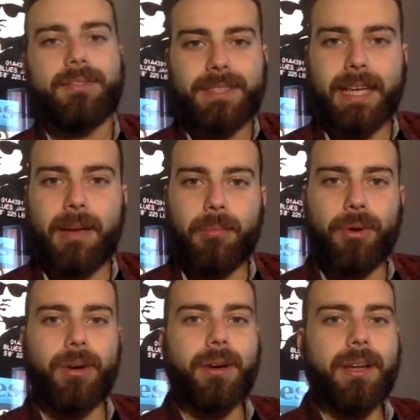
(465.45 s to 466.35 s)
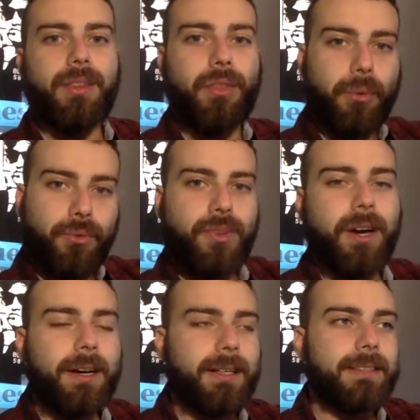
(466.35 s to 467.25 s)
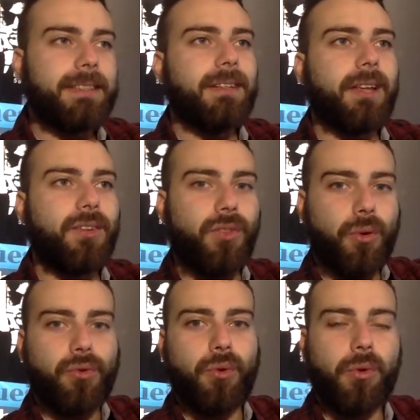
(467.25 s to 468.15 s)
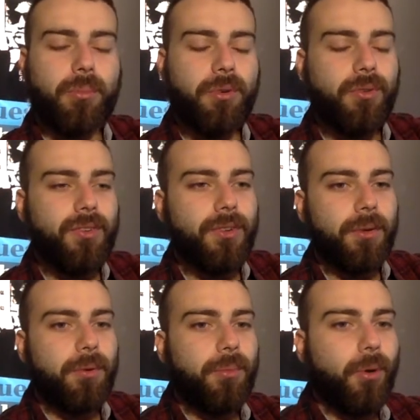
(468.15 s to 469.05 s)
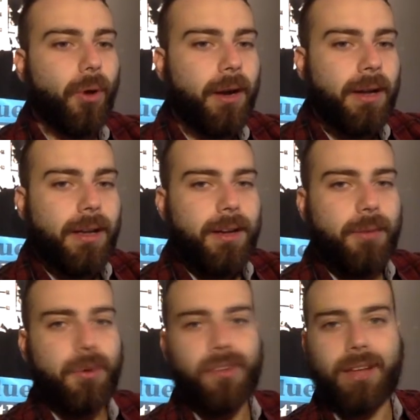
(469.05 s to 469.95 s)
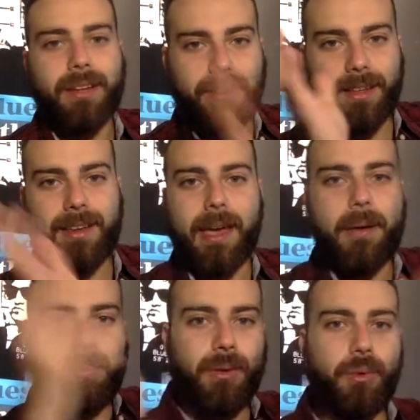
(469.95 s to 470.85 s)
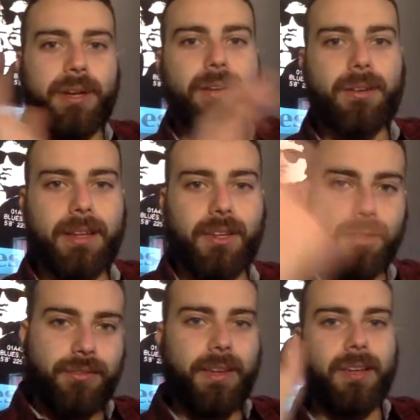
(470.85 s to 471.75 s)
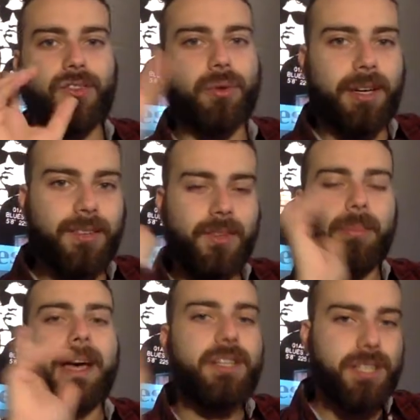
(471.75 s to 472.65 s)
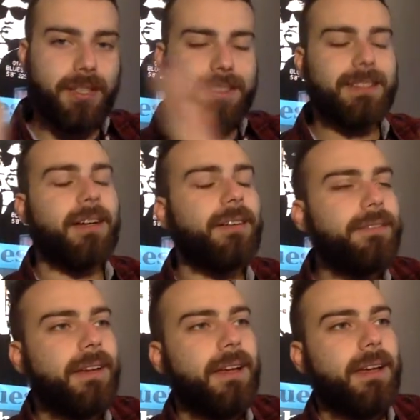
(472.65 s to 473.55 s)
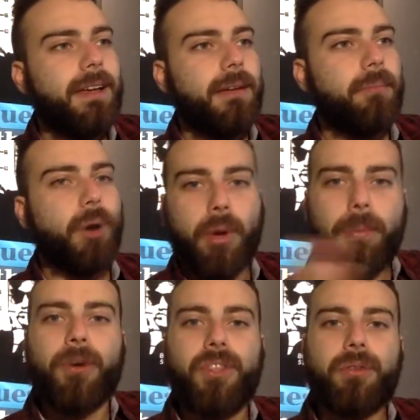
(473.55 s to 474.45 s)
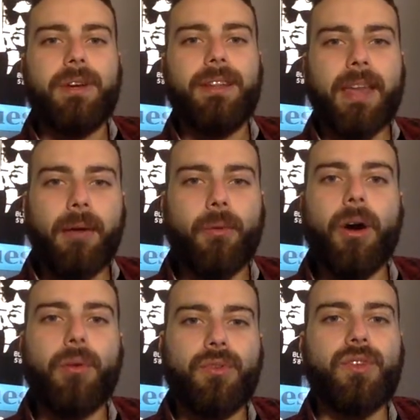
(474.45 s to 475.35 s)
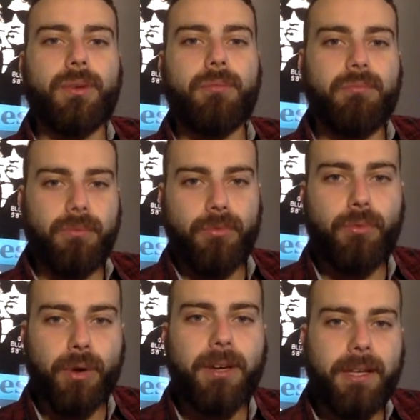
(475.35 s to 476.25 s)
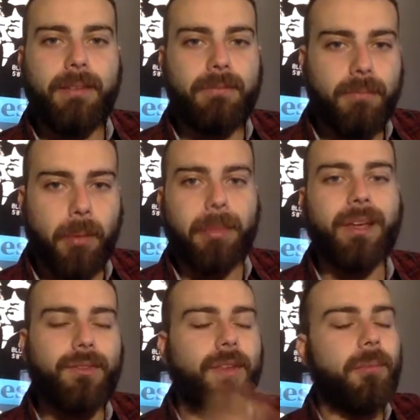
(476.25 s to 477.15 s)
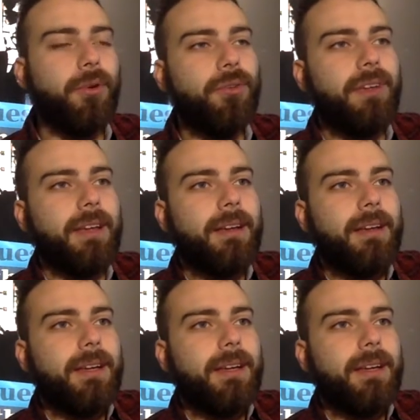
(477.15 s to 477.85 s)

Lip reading: Sandberg and those guys. He likes those horror movies a little more. Whereas I like the campy, weird, in your face, crazy batshit stuff. But we both agreed that Raw was a really amazing movie.